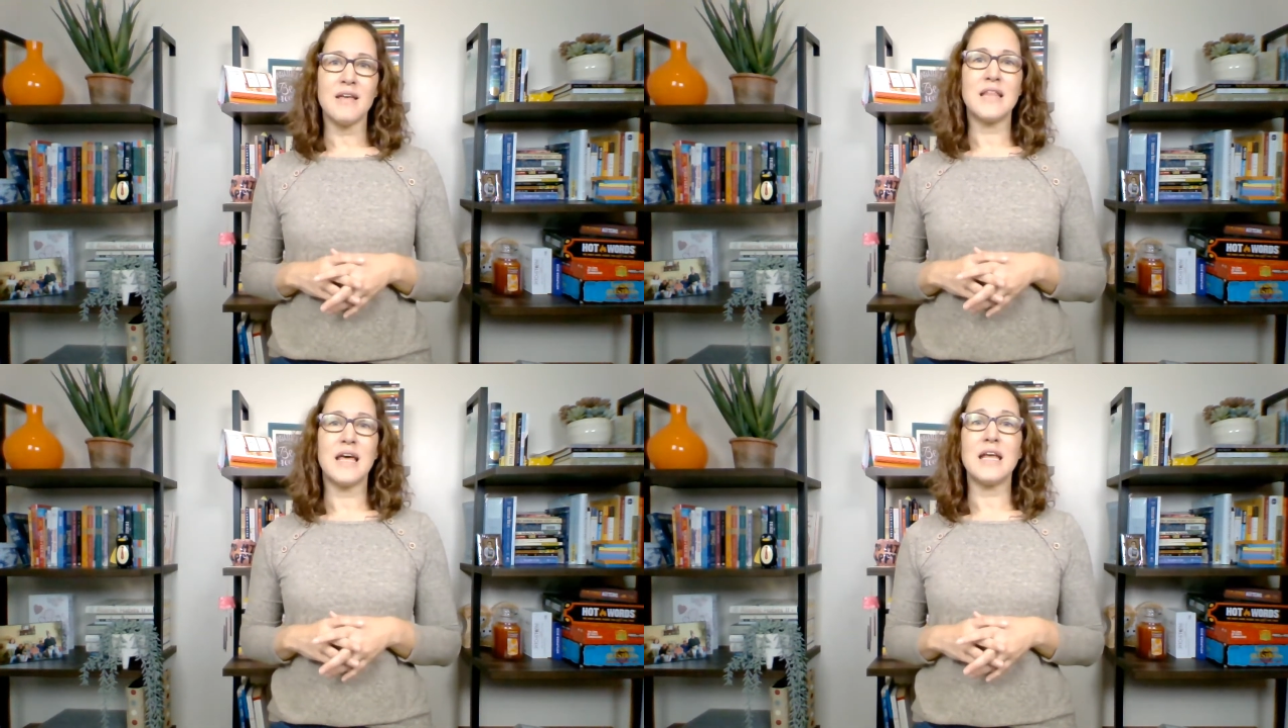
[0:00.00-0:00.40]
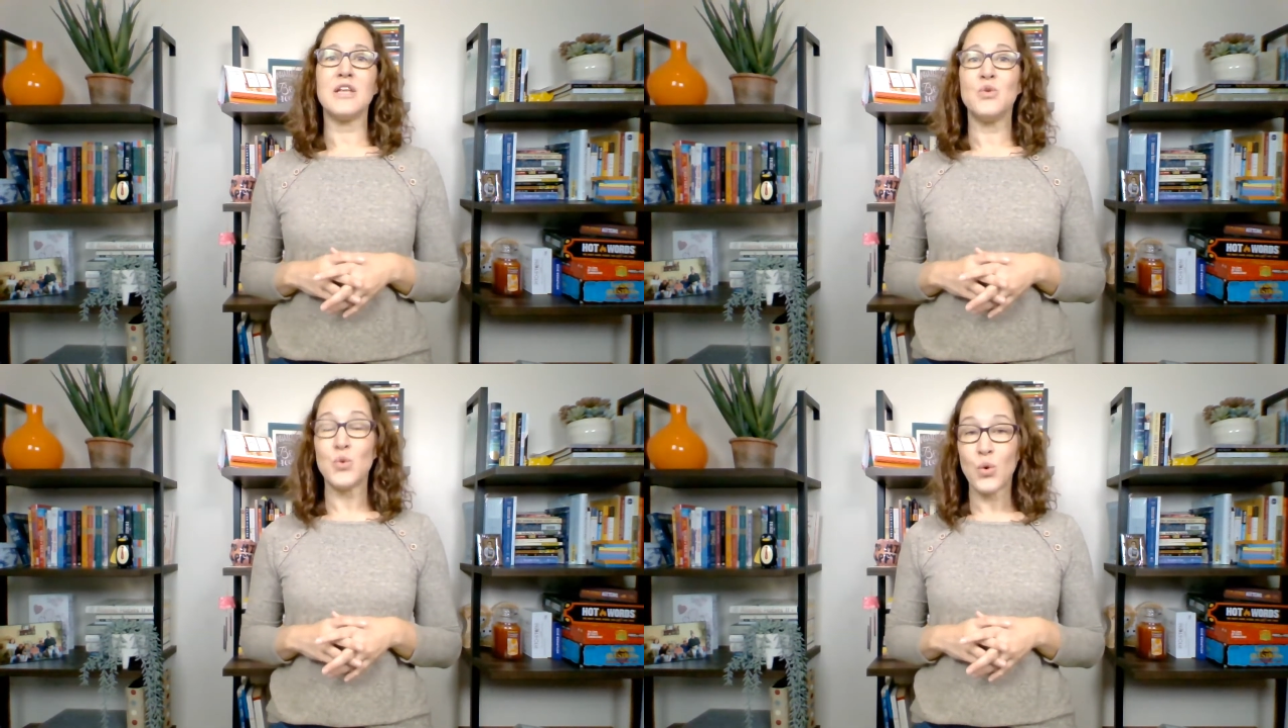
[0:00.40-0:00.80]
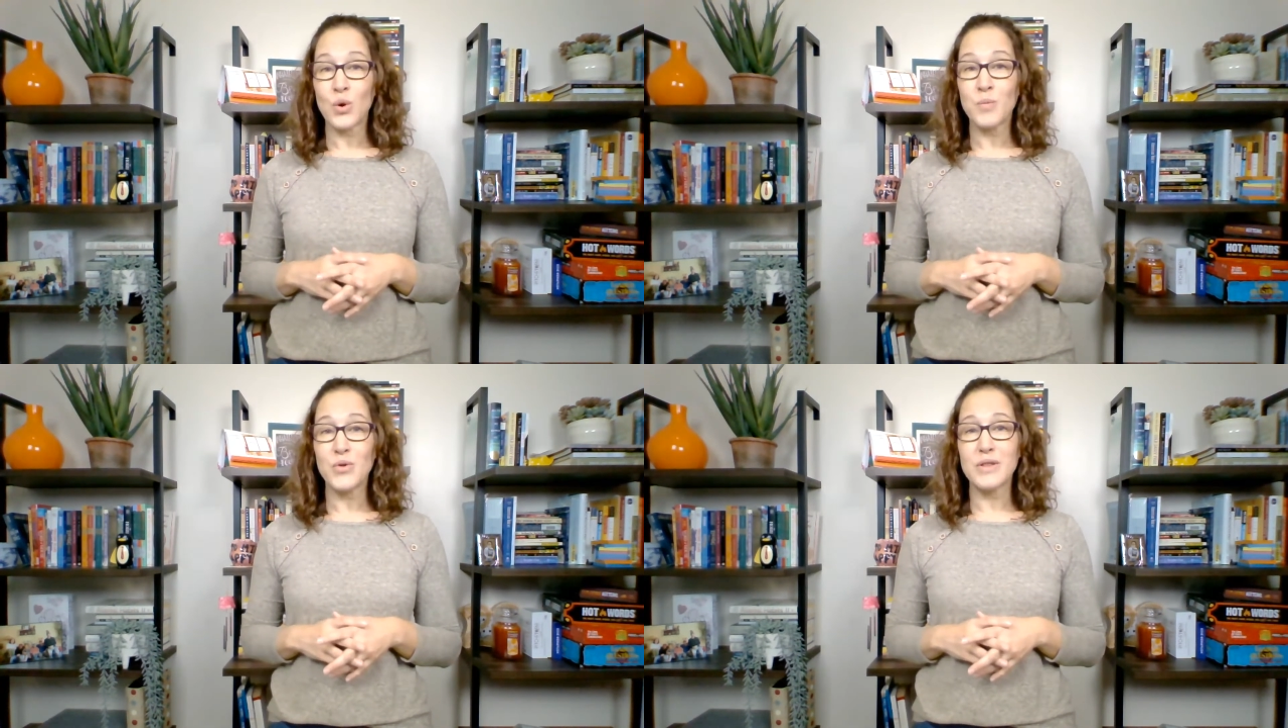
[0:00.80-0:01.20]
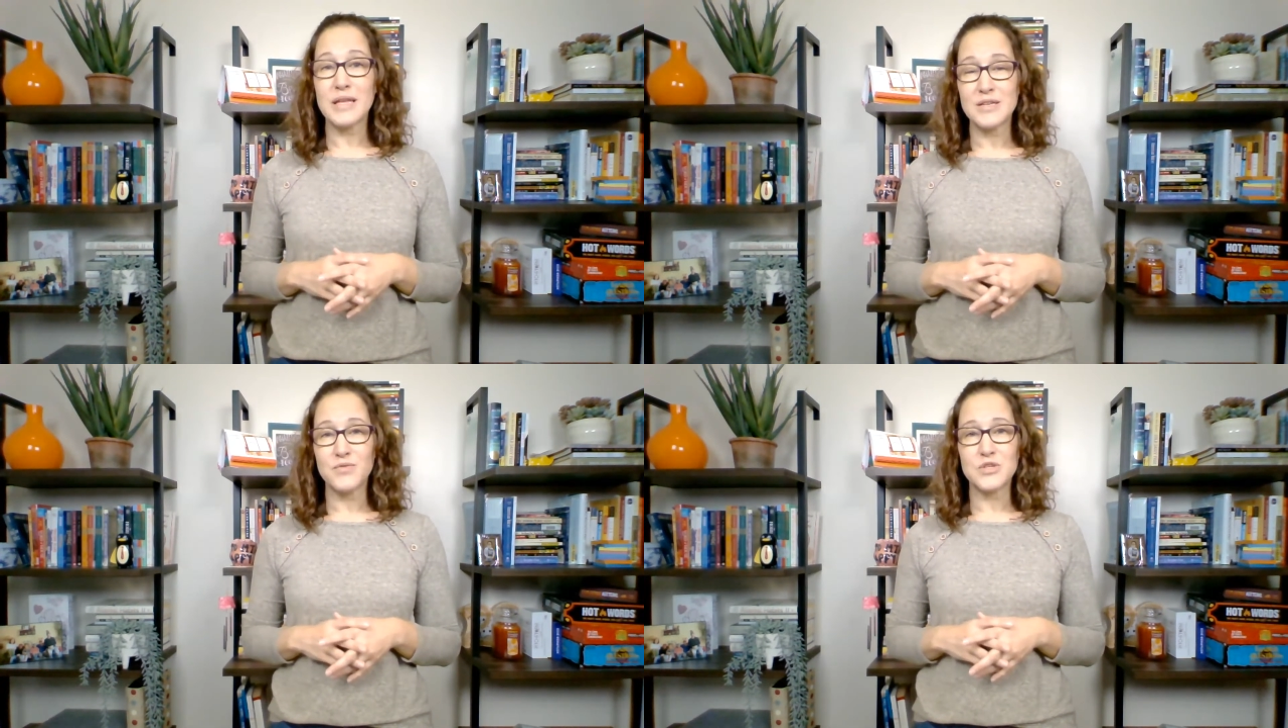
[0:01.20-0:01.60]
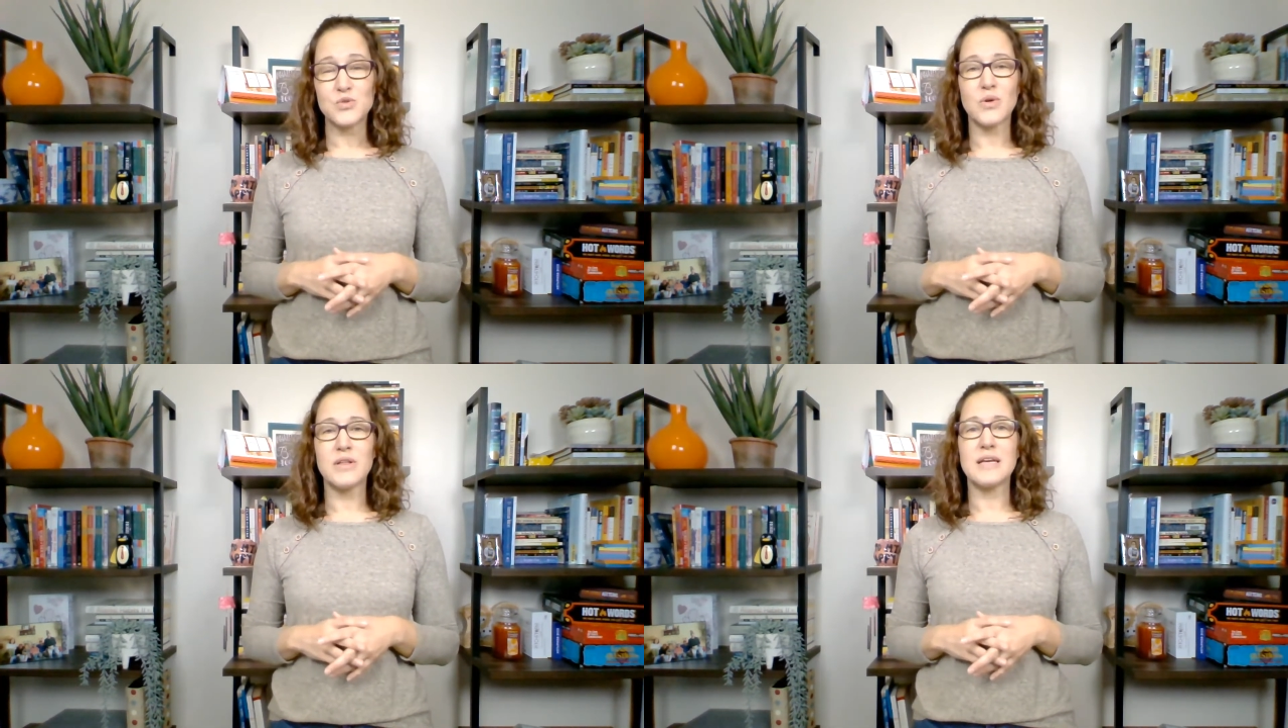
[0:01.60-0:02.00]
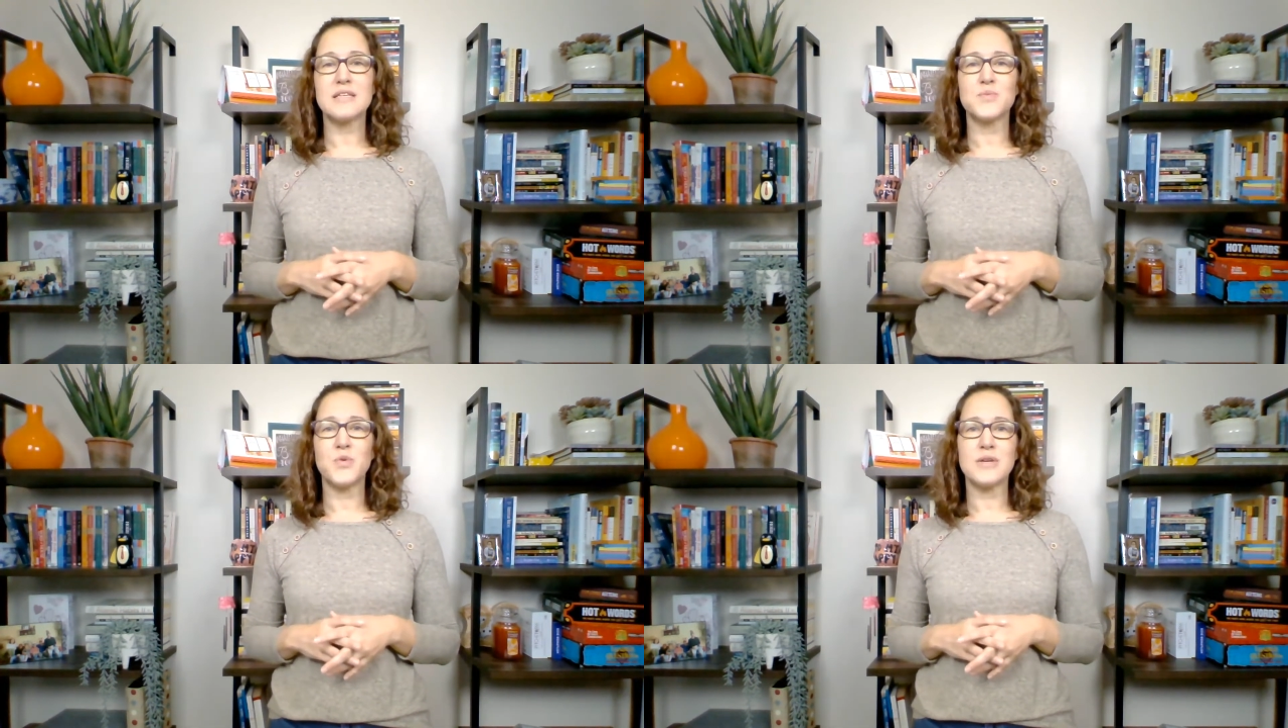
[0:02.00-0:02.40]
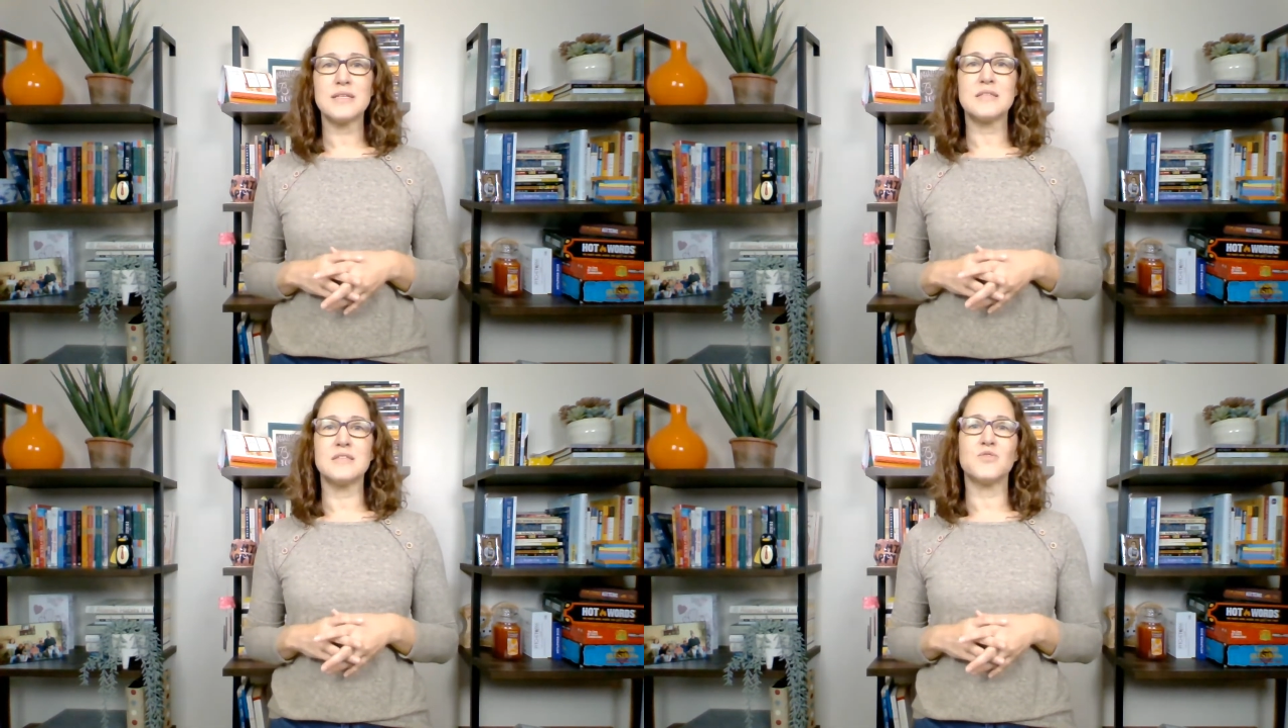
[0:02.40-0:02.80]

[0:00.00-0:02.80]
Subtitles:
that a normal individual experiences